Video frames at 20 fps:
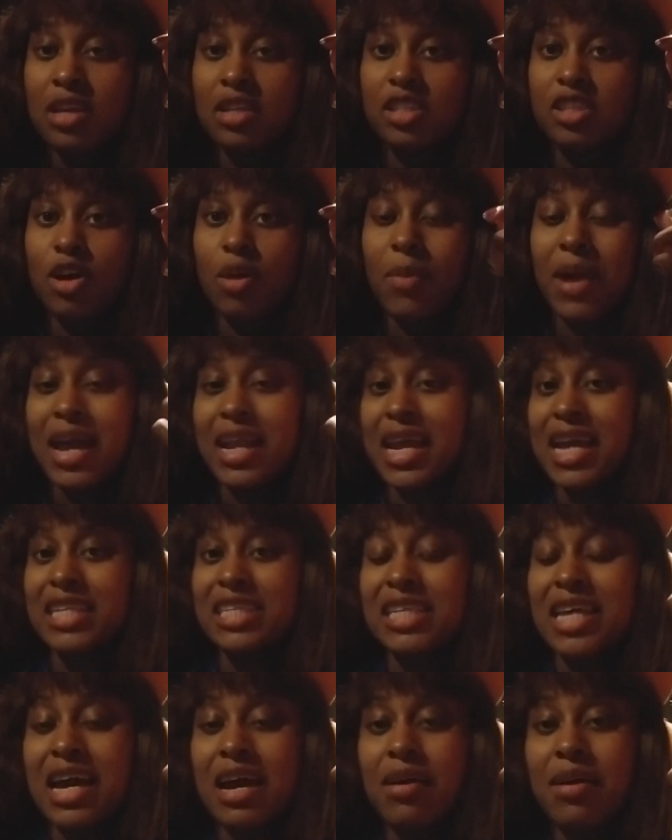So by that
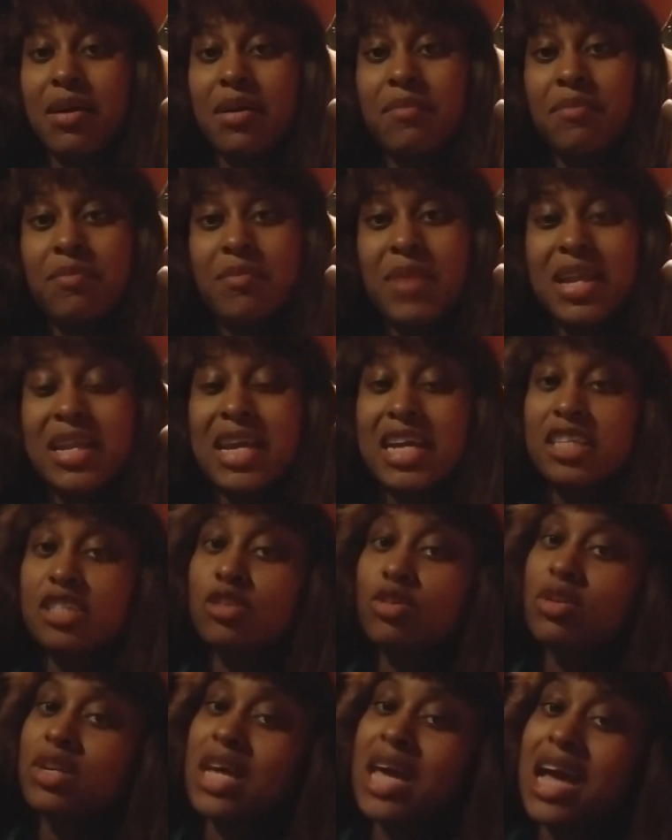time, my next
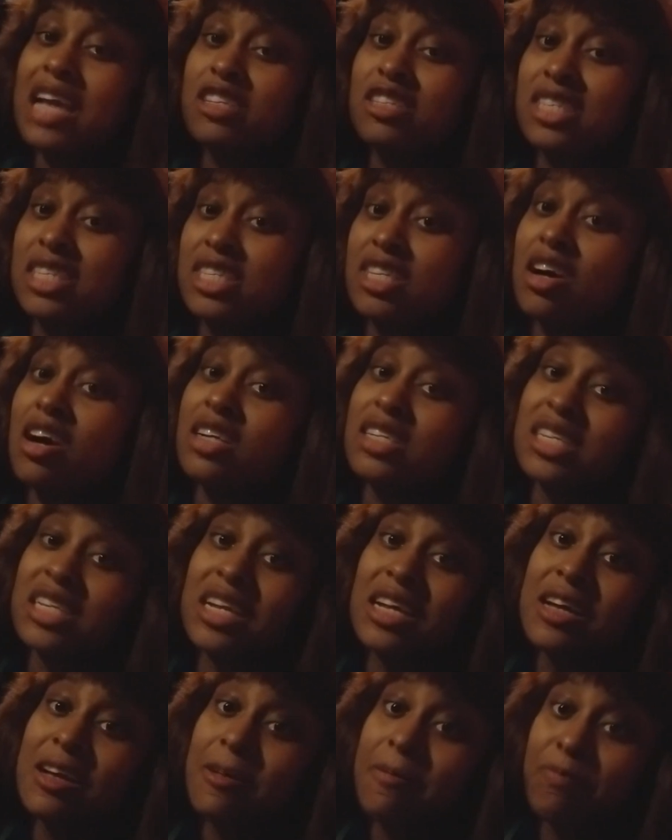door neighbor, I used to talk to
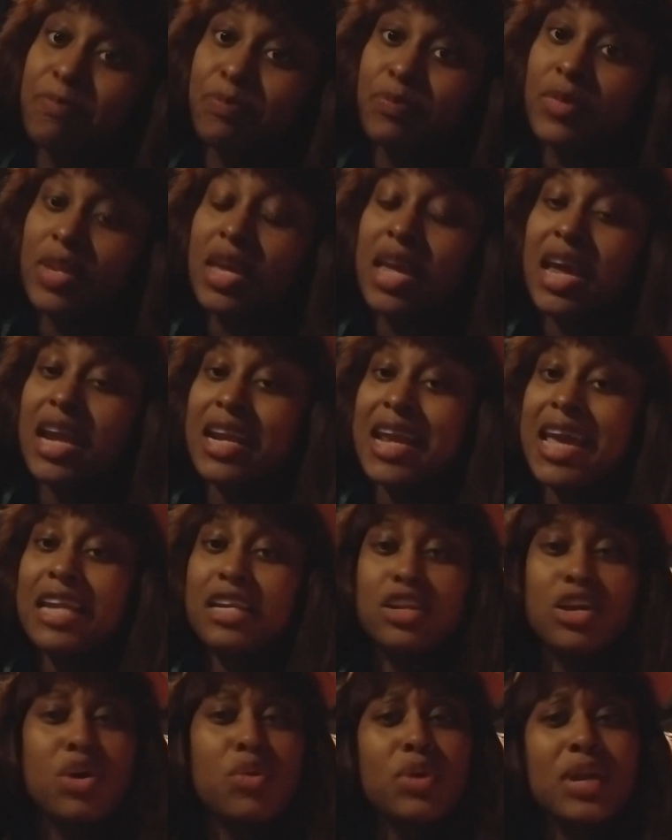them and they
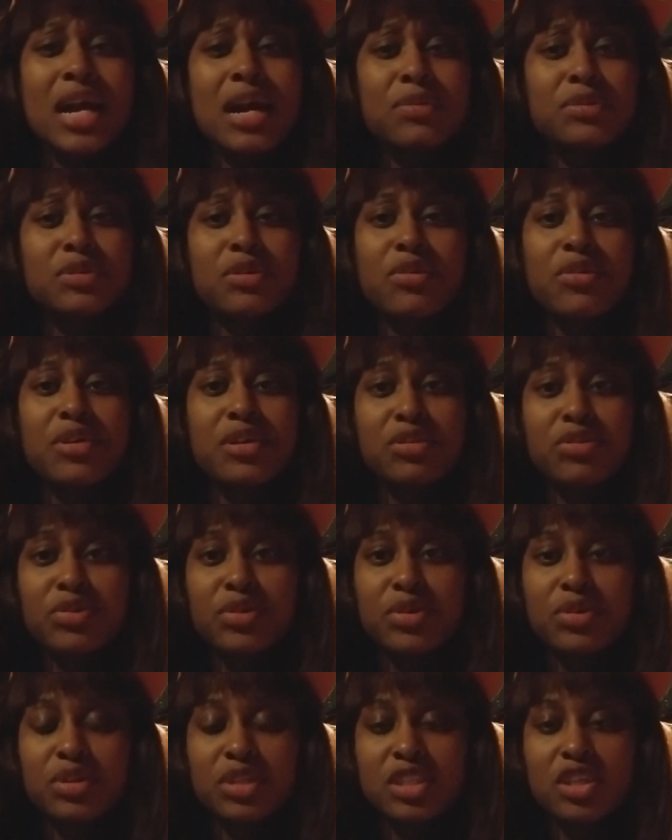knew what I was going
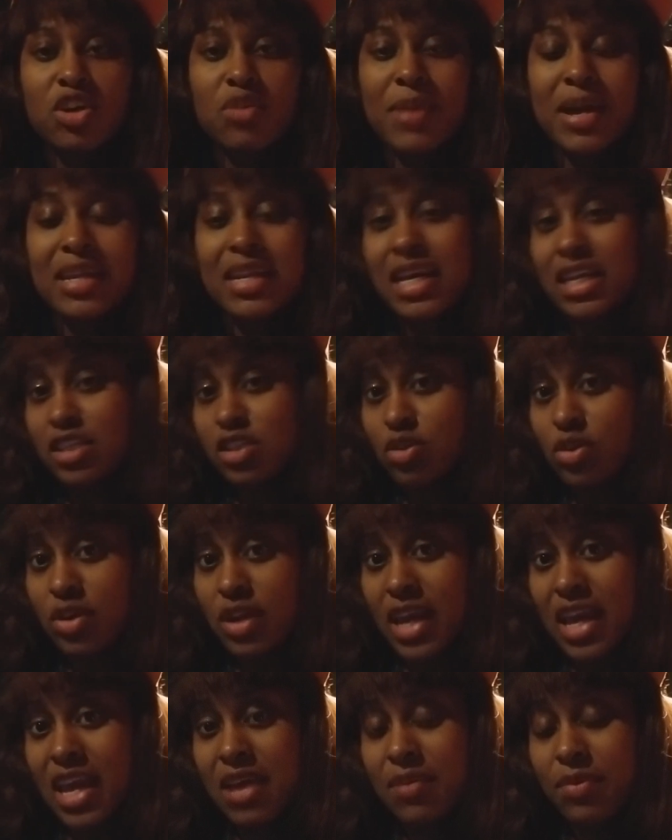through. So my next door
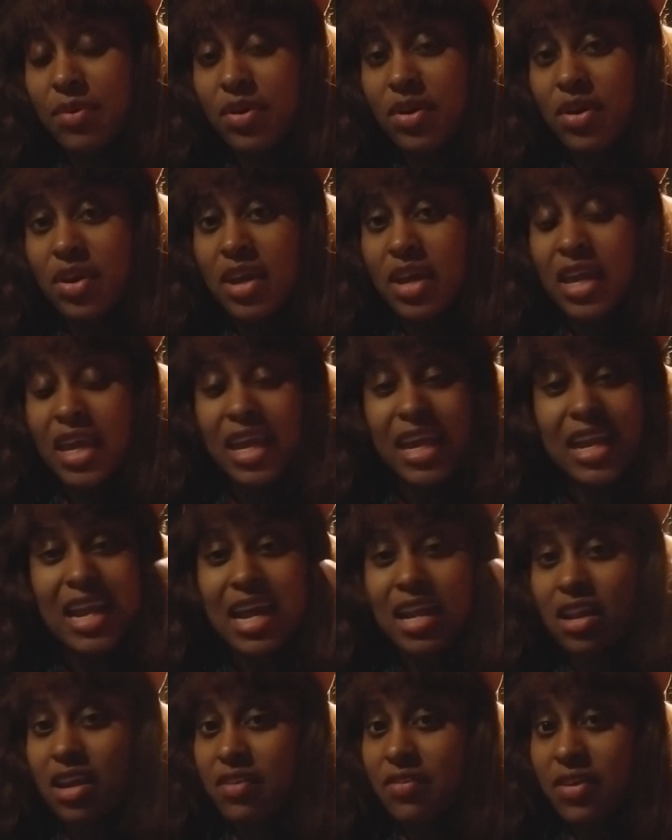neighbor, and
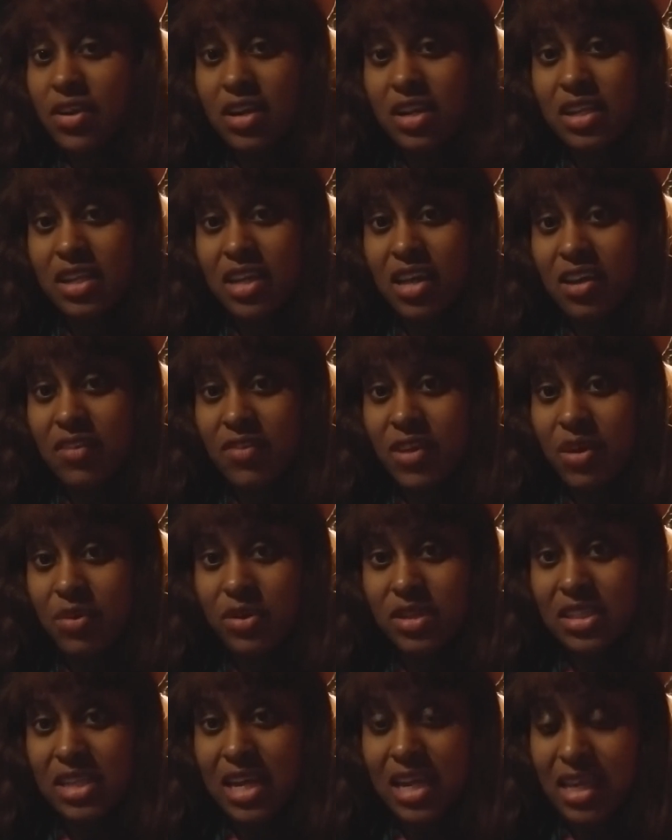I love her to death. I
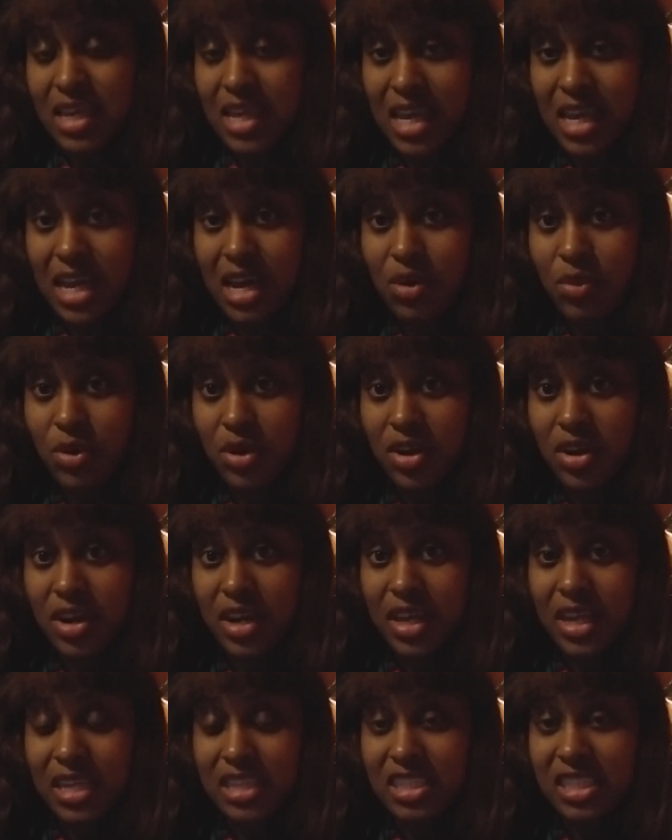wish I could hang out with her
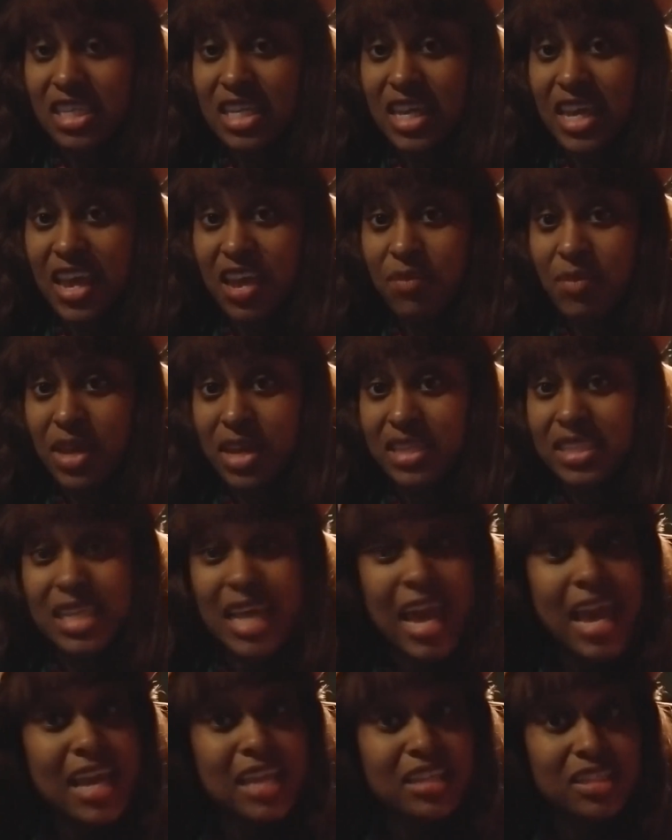again. She gave me a
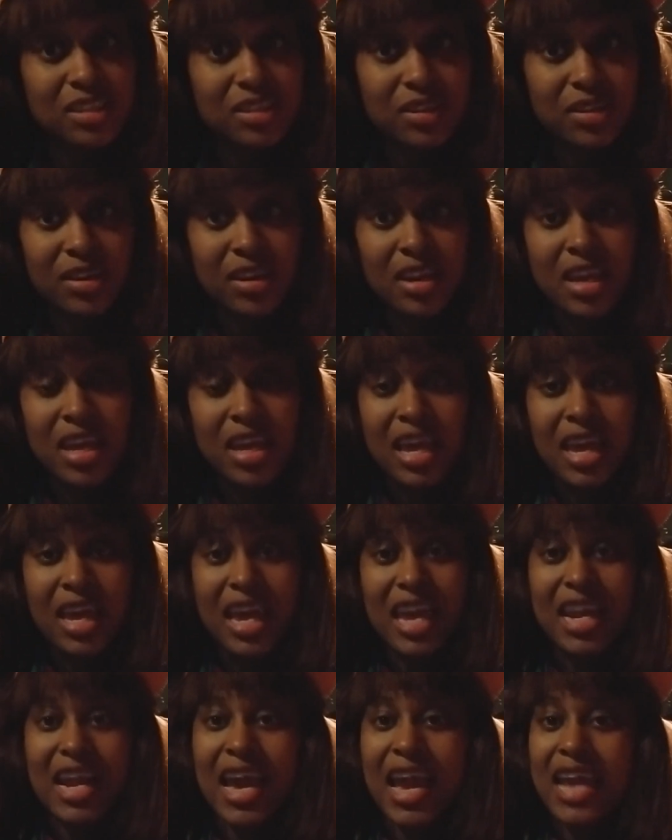taser
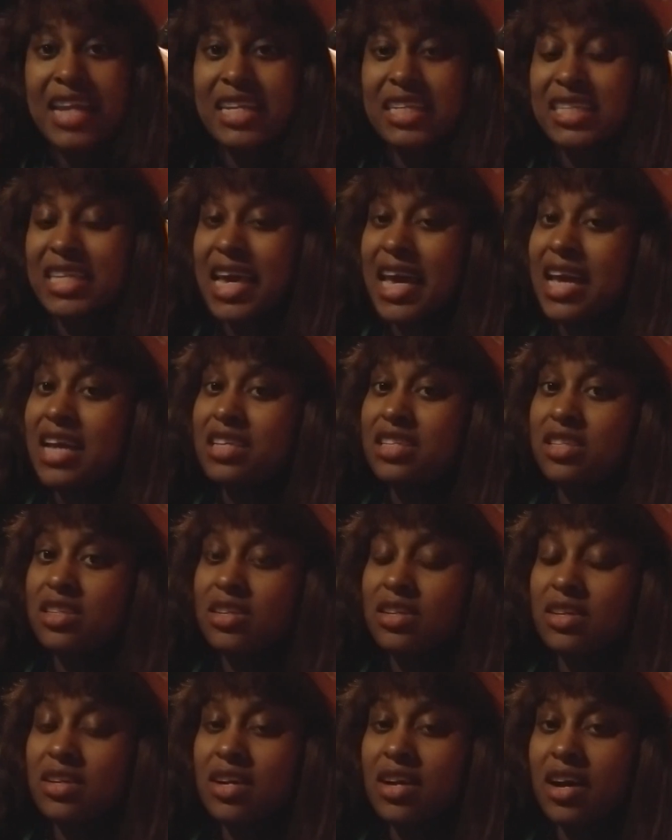and I had the
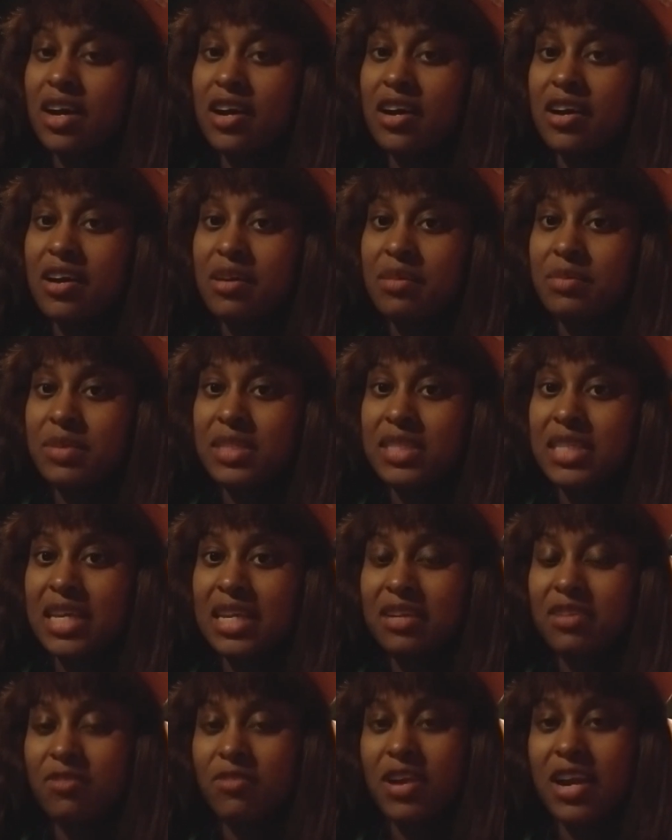taser um,
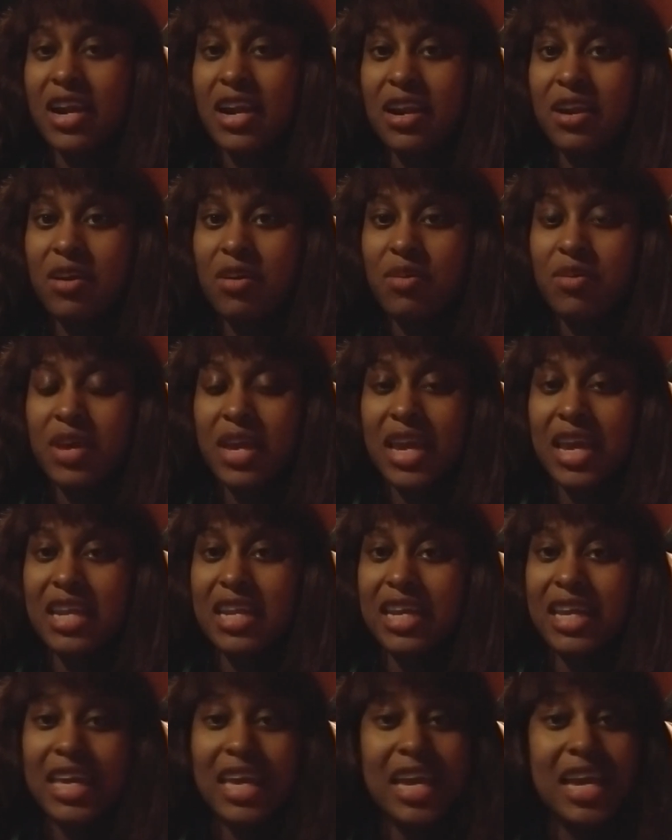sitting around and
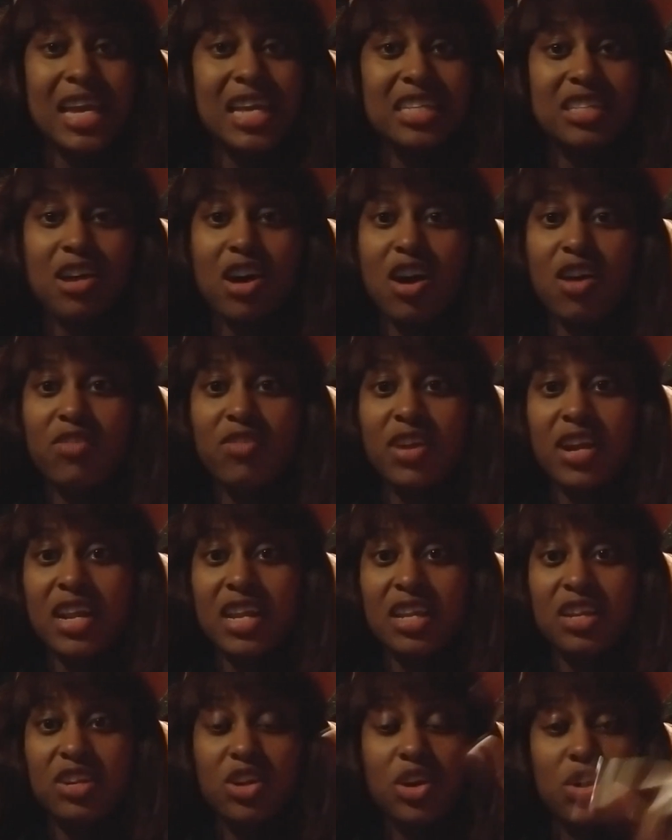the kids
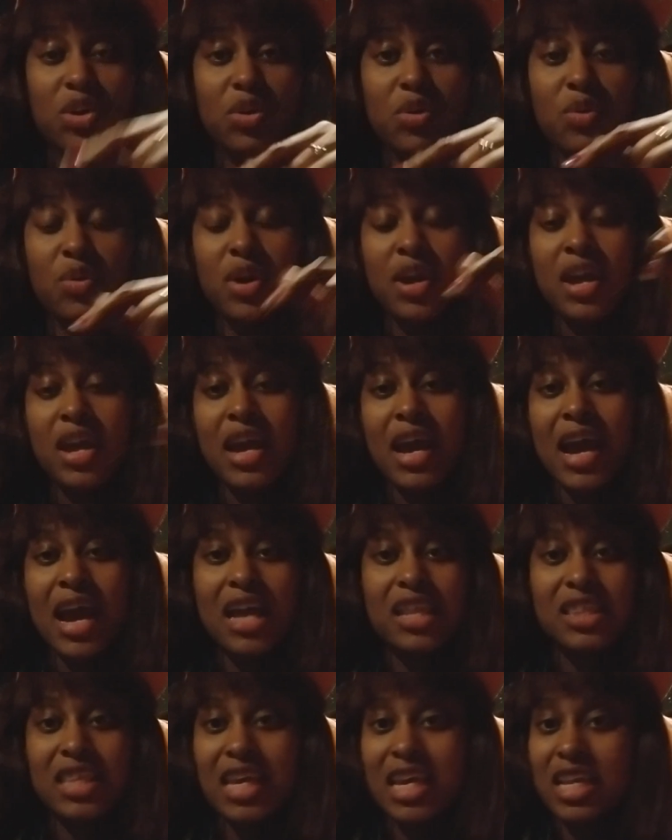already knew
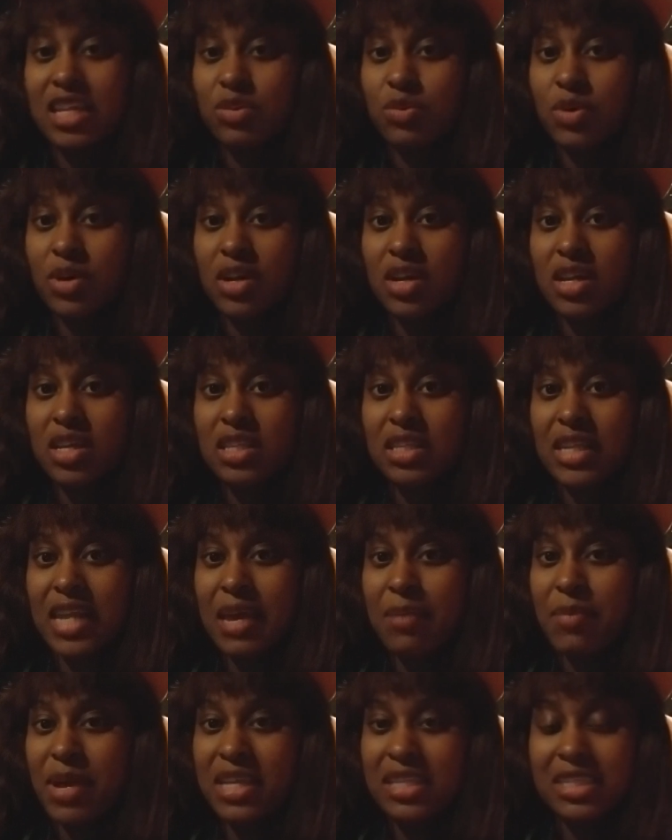how things was and
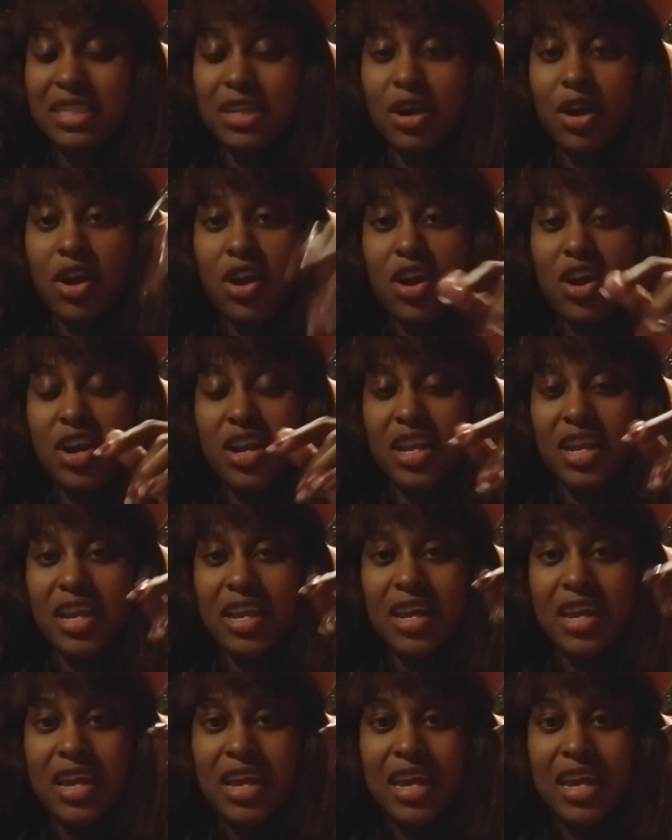they must have heard it.